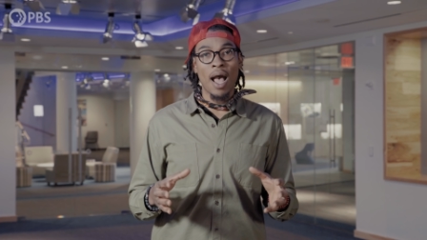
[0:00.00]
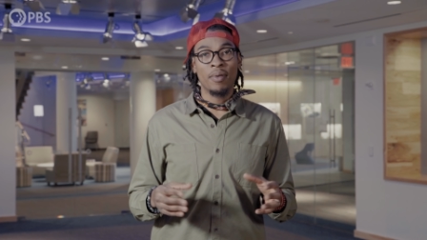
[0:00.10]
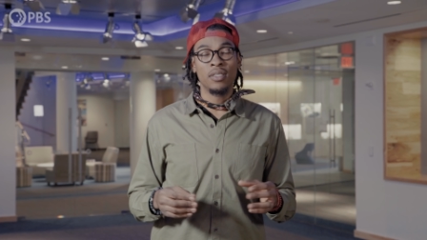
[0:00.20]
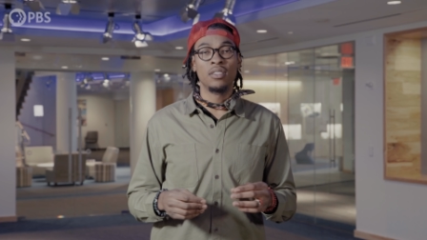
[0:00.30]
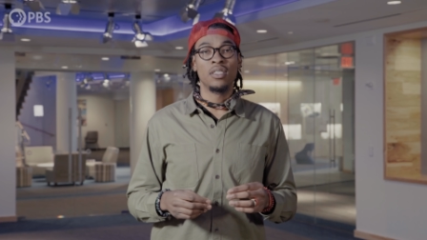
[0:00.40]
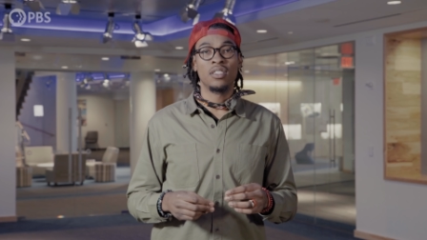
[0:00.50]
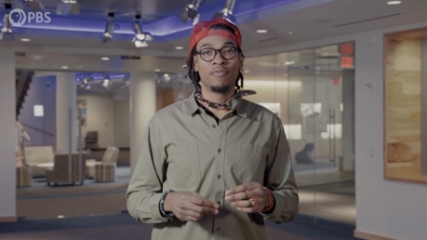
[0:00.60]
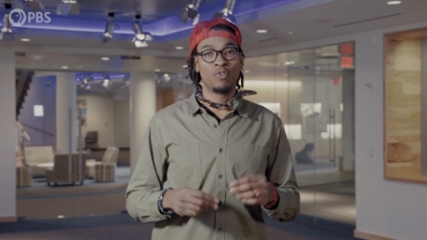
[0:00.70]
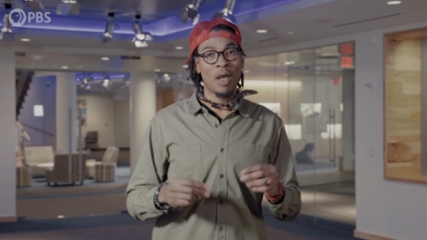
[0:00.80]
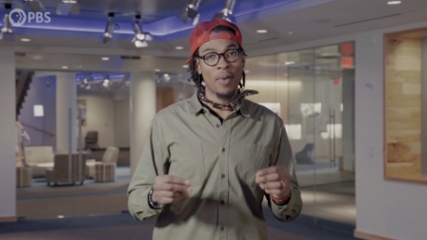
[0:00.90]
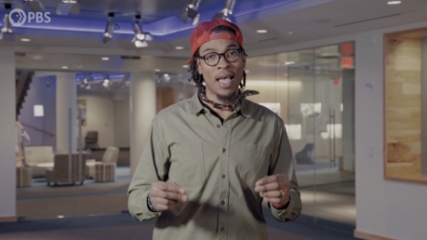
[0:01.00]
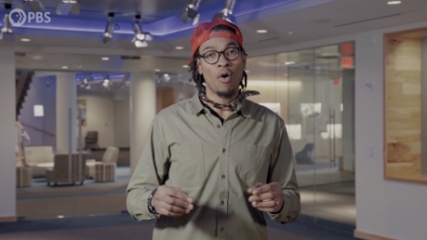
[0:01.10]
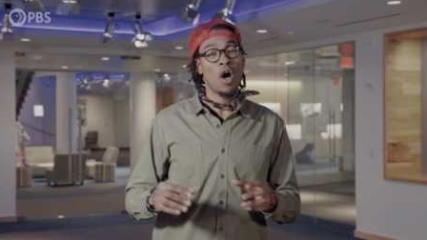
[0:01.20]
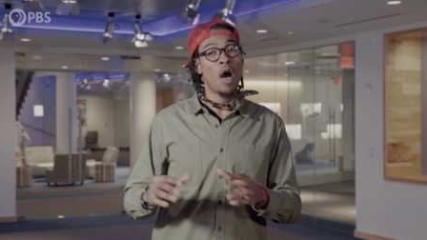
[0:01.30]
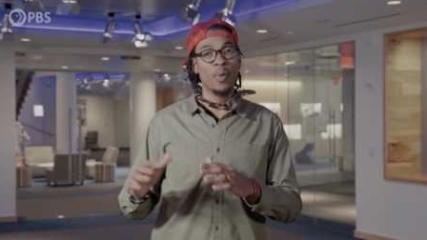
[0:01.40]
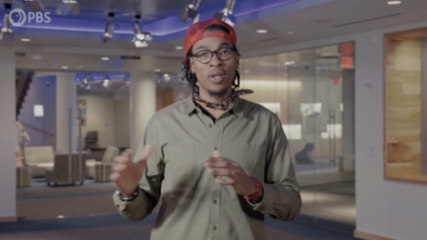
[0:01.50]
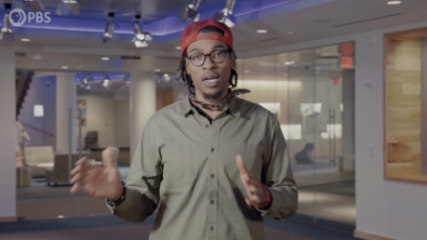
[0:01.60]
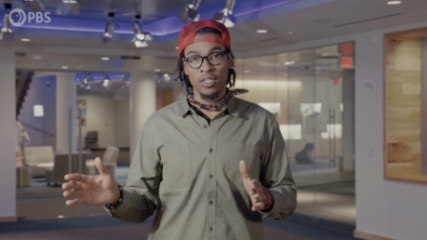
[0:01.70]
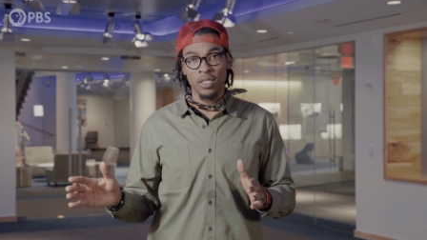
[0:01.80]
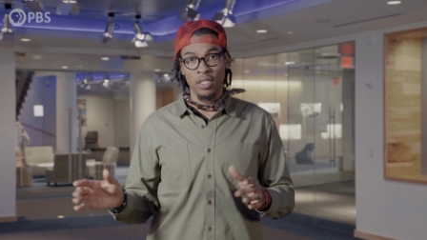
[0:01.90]
drop consists of dropping out all
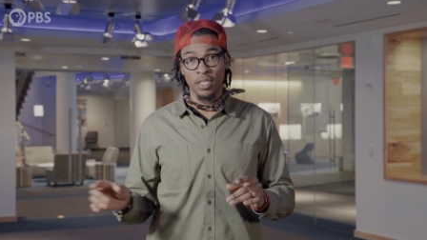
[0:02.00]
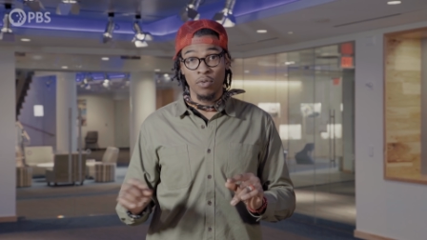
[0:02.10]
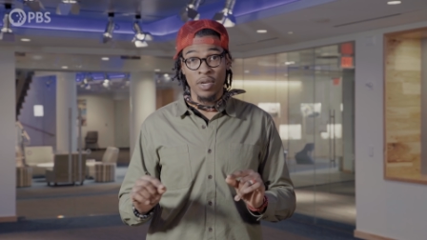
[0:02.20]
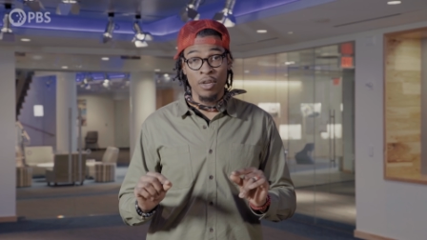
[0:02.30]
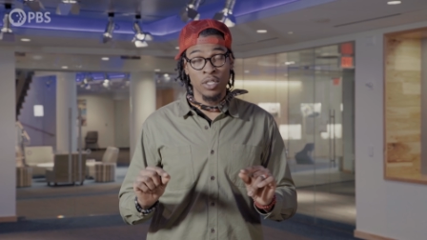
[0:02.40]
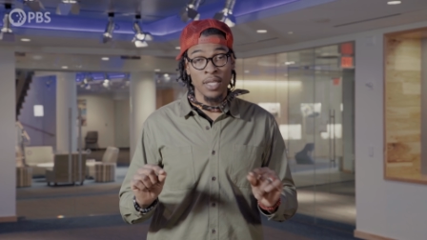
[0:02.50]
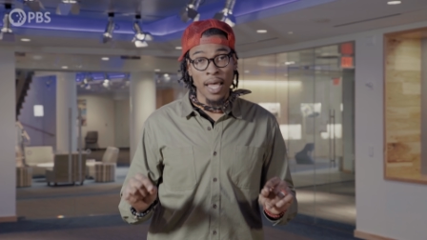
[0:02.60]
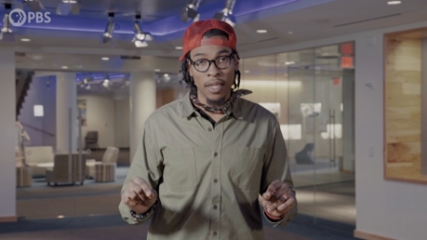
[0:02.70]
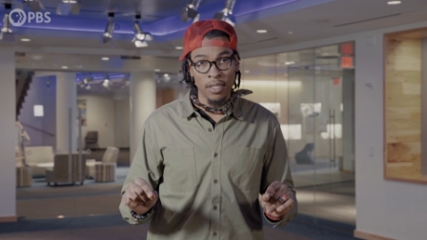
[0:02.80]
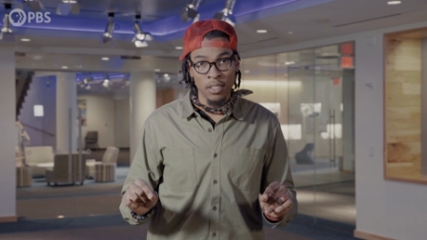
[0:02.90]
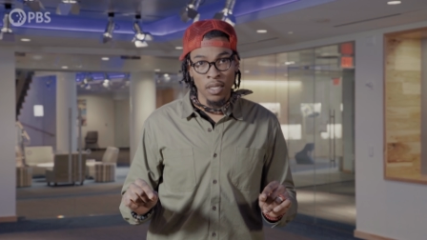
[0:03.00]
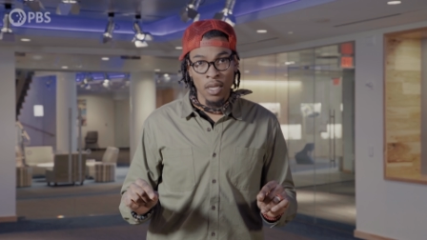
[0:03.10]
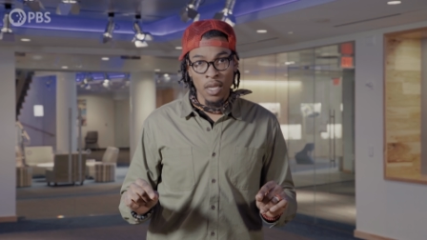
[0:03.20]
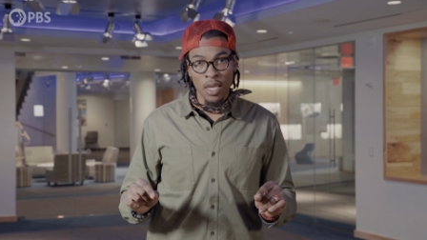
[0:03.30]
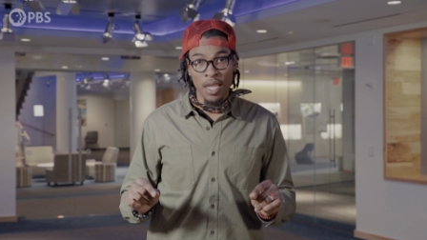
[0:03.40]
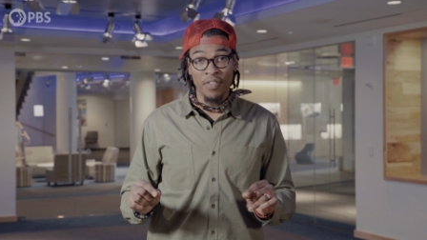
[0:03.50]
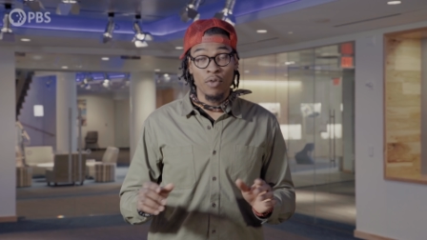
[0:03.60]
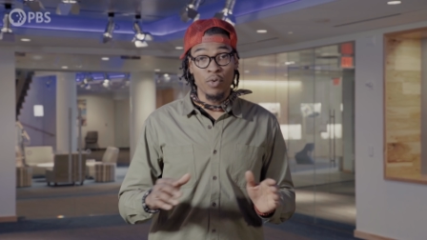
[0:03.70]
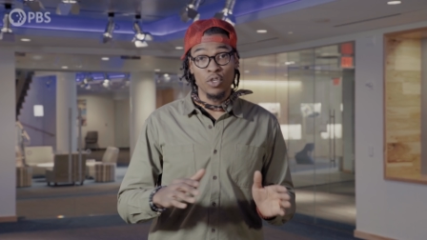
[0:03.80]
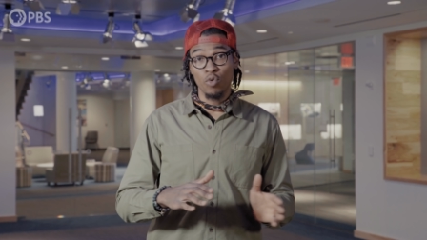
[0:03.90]
percussion until near silence, and
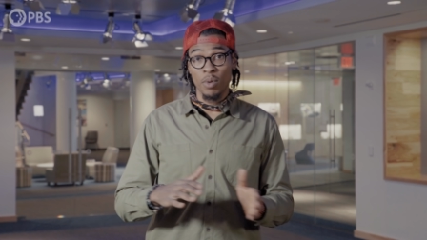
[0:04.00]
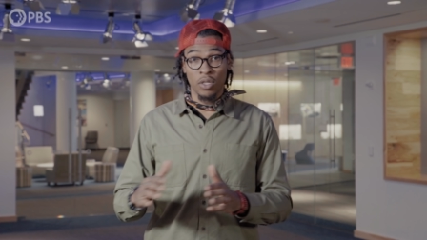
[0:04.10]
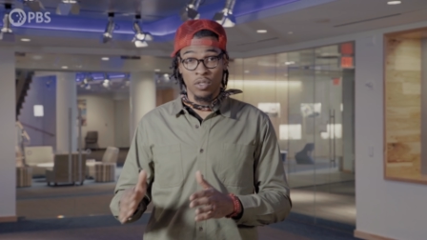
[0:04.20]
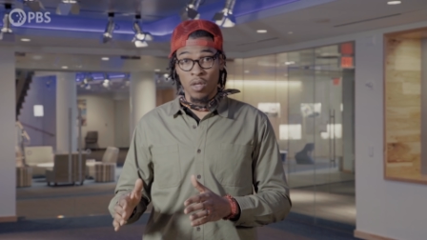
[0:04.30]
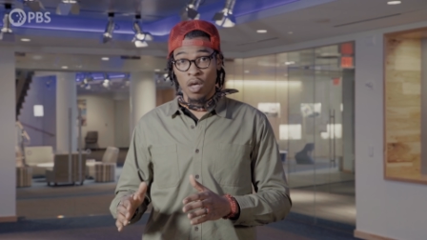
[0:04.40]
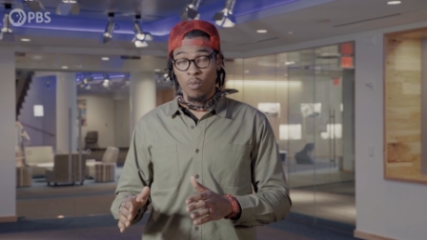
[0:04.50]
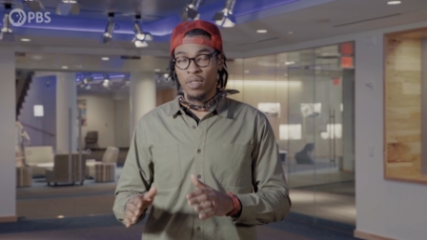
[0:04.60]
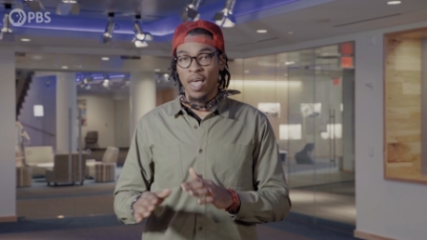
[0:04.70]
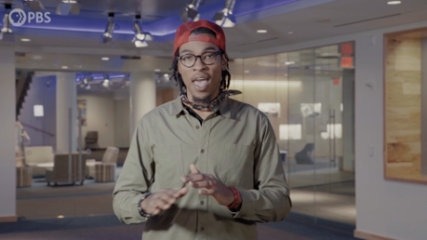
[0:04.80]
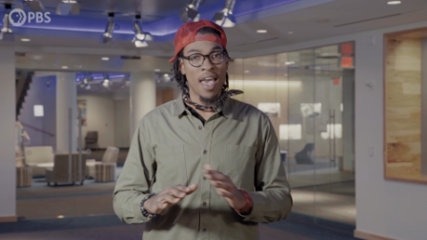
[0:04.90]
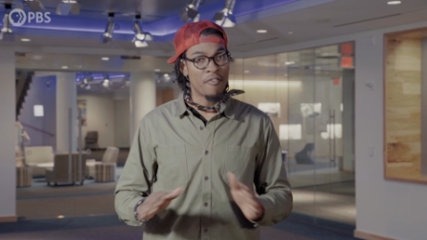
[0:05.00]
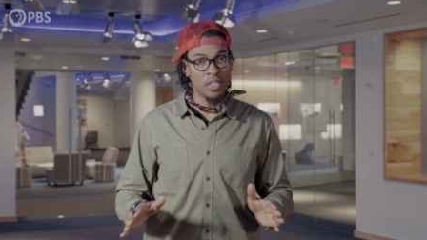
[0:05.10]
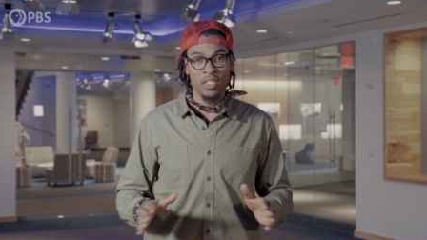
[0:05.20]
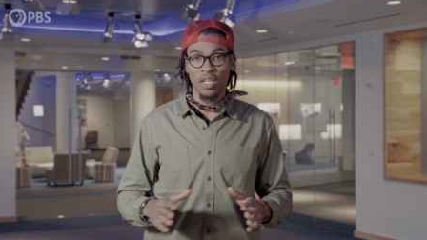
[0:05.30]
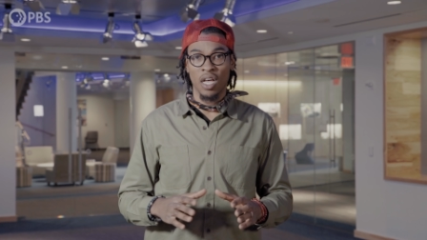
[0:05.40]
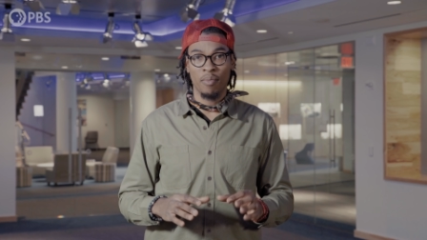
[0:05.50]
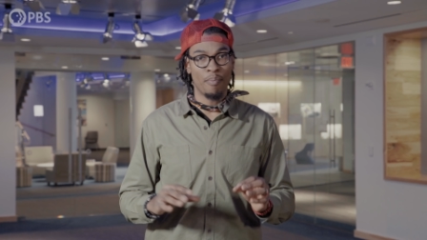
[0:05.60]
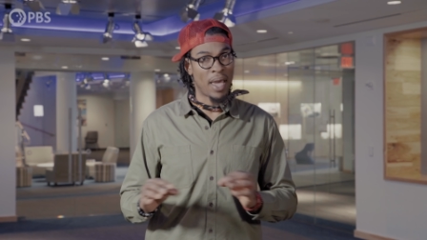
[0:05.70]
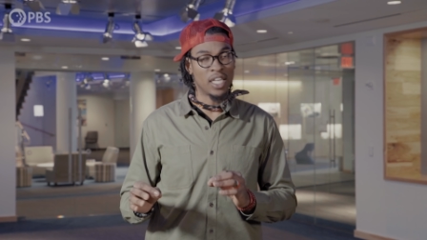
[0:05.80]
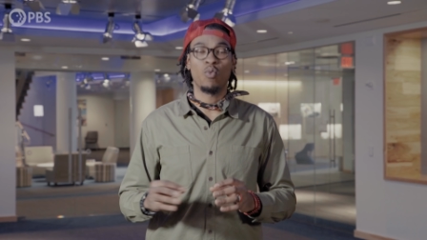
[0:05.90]
then resuming the song with a heavy
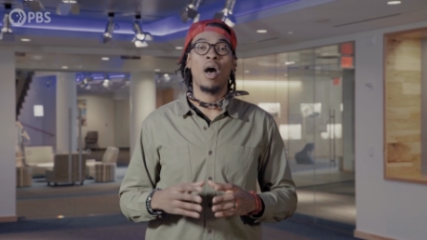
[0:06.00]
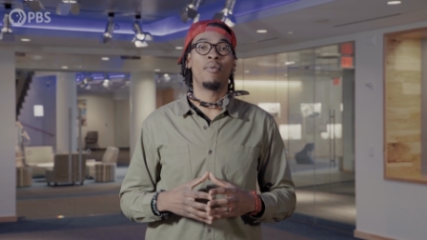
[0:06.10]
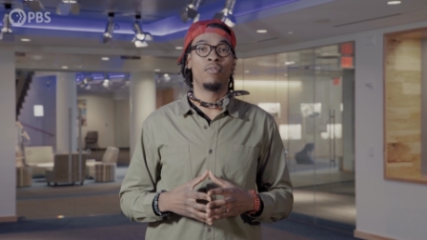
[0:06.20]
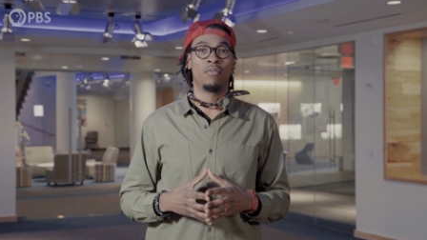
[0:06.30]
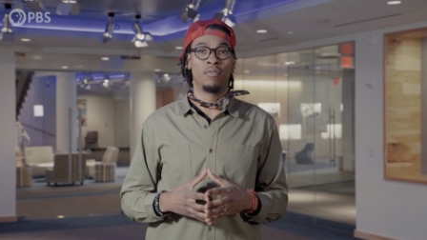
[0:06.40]
sub bass wobble.